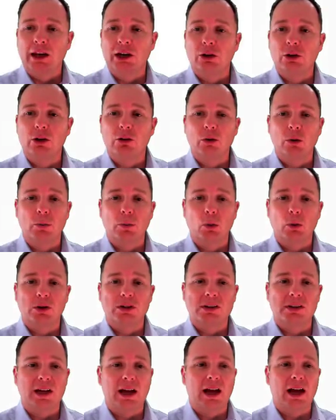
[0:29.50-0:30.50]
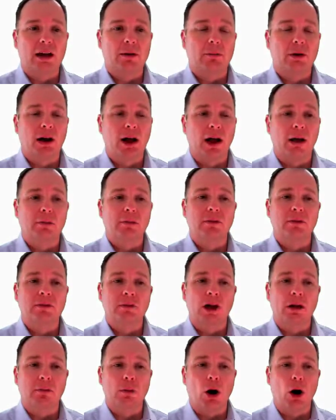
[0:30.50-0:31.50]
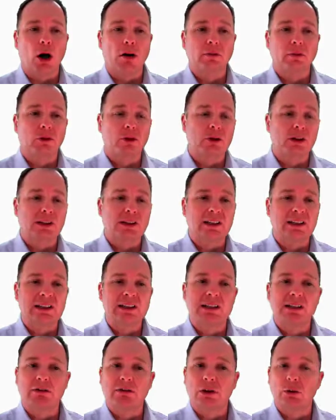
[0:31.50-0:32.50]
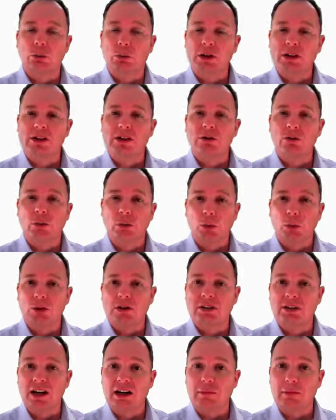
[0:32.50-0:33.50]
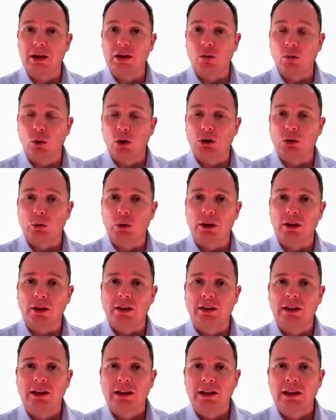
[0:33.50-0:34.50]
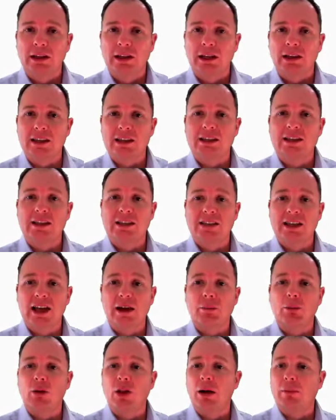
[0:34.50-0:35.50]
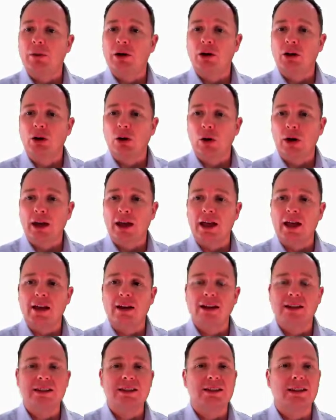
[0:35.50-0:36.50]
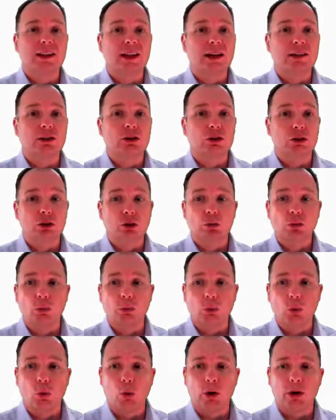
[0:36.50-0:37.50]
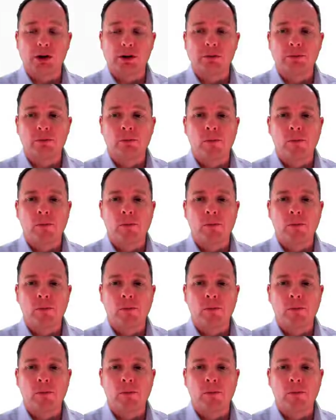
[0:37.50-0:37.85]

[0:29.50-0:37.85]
here in the Reports tab, I'm offered a list of recent reports that I may have worked with. In this example, I'm going to go ahead and select New Report.